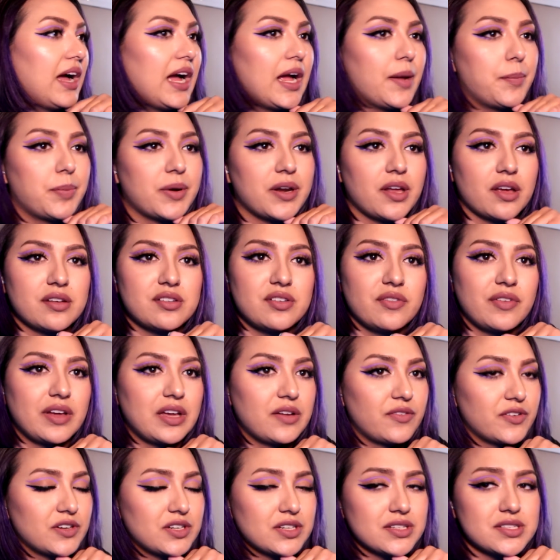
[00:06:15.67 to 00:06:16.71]
High production
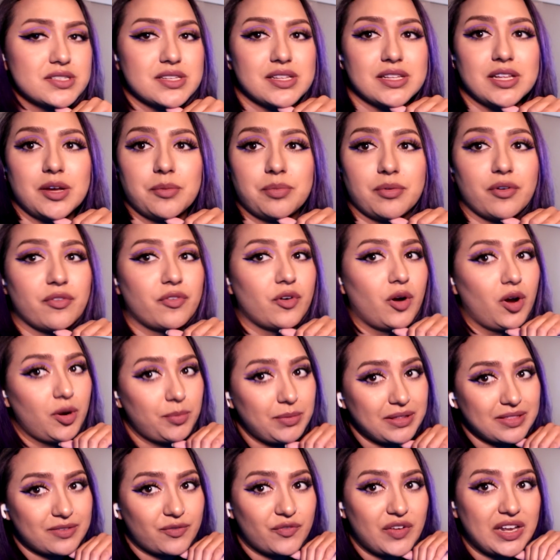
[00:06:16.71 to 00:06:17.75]
value for just a little
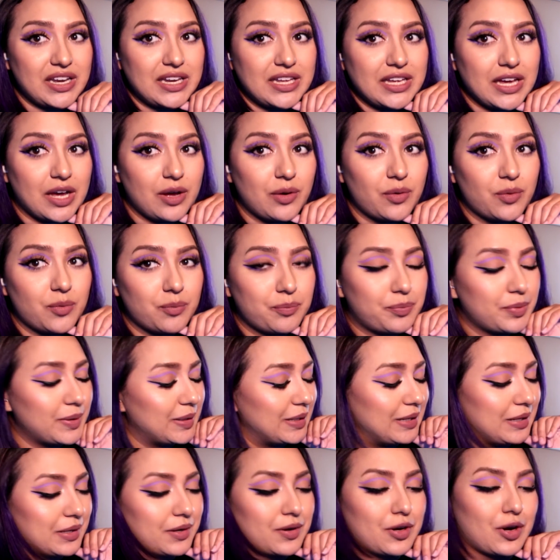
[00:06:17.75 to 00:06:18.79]
performance video,
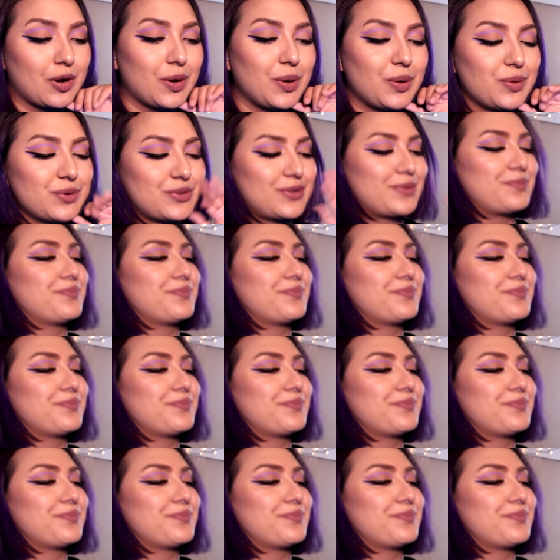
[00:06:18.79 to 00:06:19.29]
but girl,